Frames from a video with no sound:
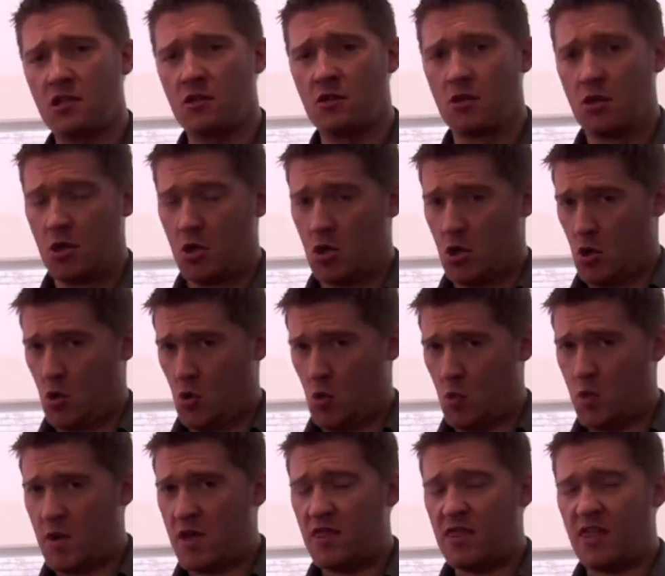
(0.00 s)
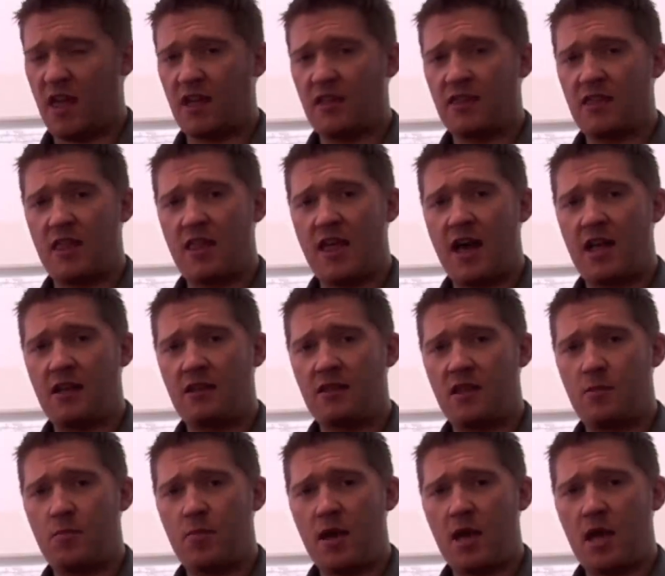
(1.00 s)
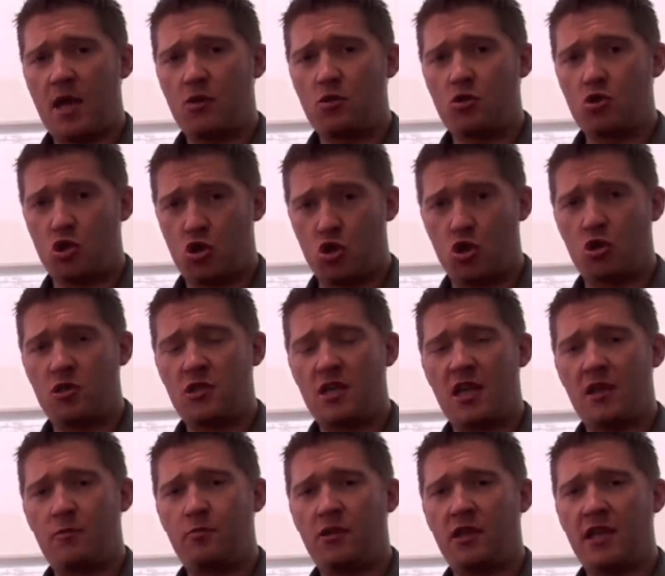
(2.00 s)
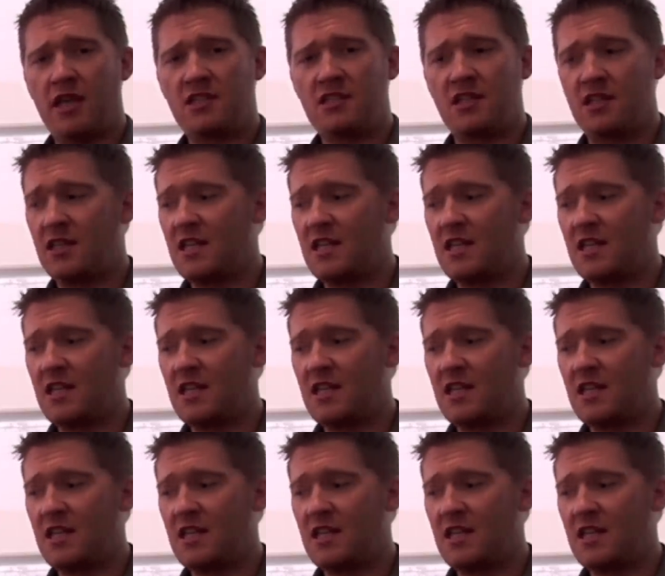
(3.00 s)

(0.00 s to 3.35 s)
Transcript: And we think that that debate should take place,